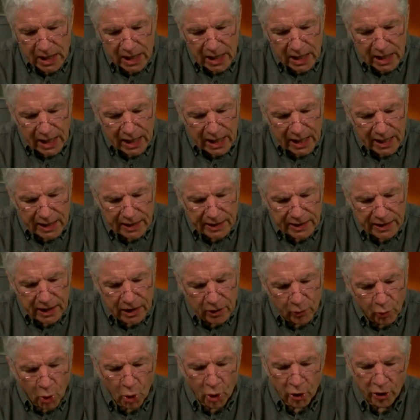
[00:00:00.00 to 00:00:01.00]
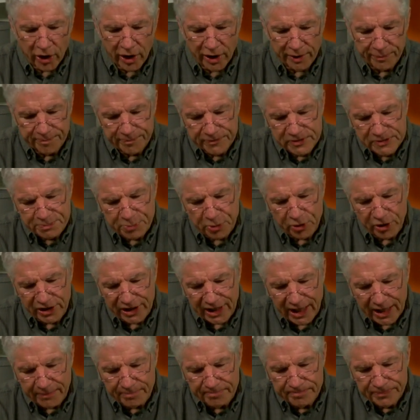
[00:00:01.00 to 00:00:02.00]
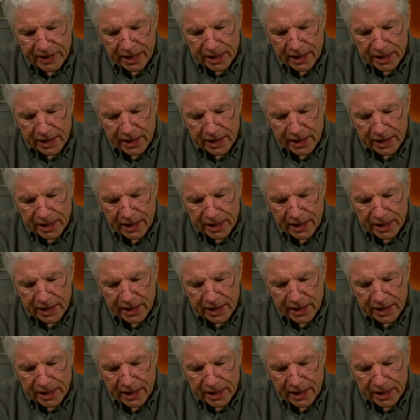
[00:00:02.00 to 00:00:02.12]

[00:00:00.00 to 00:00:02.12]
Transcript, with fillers: Uh, Aurora, it's a pretty name.